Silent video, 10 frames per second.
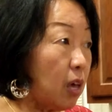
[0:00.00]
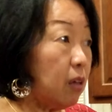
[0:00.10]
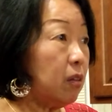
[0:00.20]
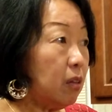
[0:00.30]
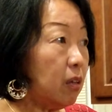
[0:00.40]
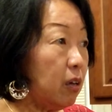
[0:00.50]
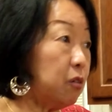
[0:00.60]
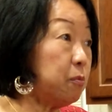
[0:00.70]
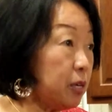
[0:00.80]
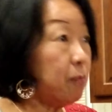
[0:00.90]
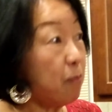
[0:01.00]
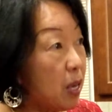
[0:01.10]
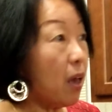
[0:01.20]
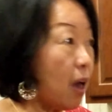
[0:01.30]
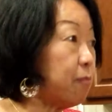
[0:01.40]
then it'll be a
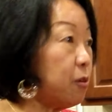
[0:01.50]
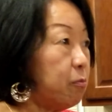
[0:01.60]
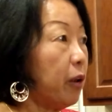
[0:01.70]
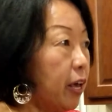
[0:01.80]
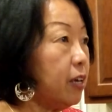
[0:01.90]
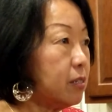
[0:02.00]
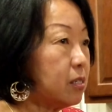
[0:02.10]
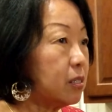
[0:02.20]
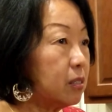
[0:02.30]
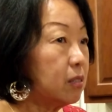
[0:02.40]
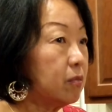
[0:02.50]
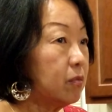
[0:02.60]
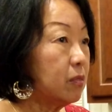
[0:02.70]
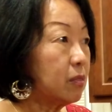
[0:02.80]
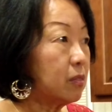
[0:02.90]
big happy place.
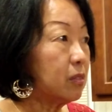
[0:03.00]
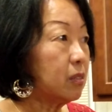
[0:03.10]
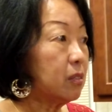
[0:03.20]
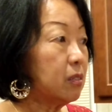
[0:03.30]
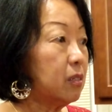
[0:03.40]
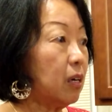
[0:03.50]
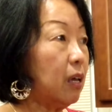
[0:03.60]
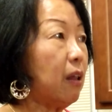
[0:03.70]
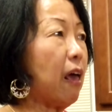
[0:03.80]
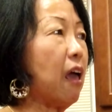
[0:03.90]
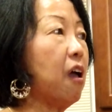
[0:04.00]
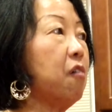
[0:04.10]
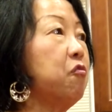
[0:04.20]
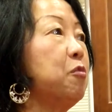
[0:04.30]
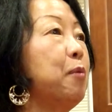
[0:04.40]
And
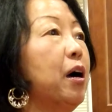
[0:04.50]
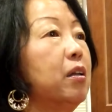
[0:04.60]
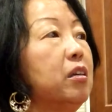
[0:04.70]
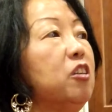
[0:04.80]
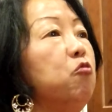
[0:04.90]
everybody